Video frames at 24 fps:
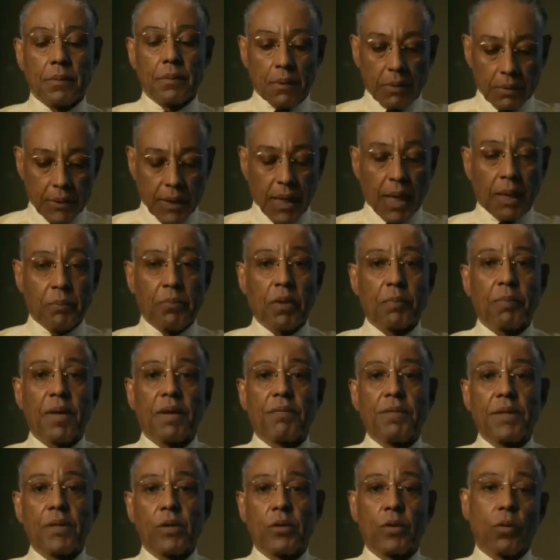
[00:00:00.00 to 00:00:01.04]
Okay, put
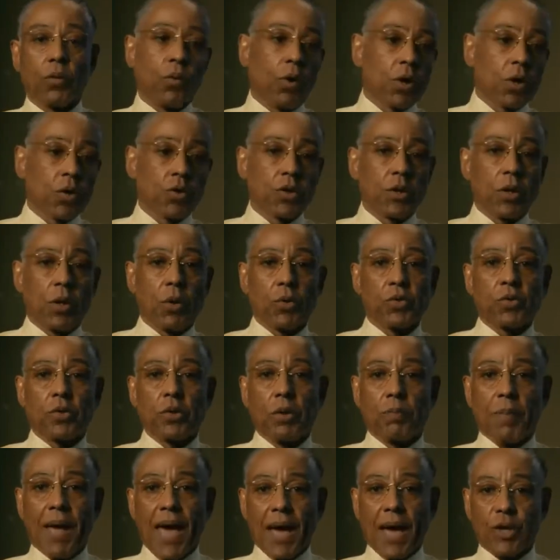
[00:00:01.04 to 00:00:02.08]
my feet in the water. She goes to
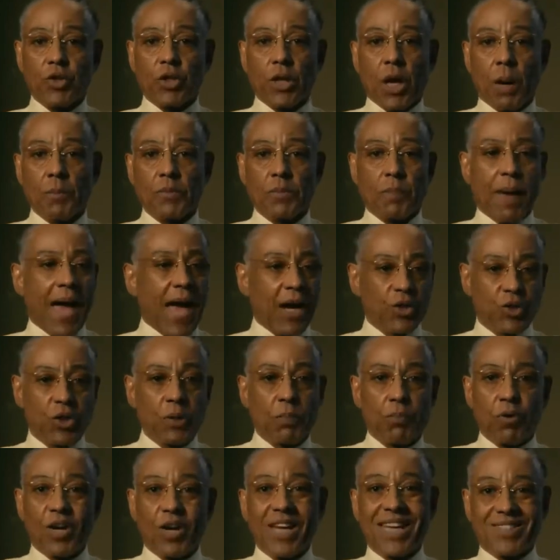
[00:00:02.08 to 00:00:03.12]
the back. She comes back.
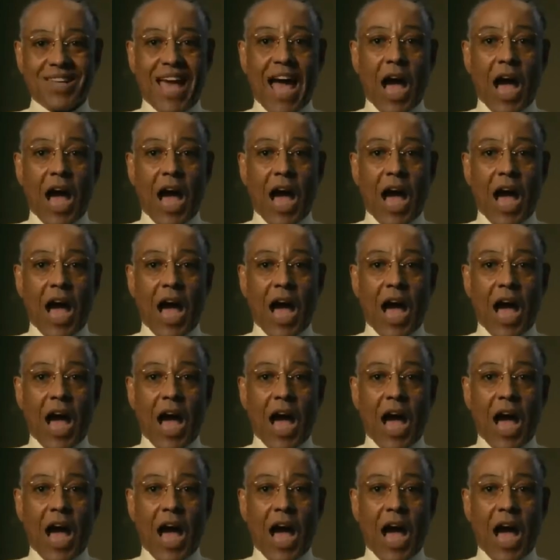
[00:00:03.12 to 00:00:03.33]
She brings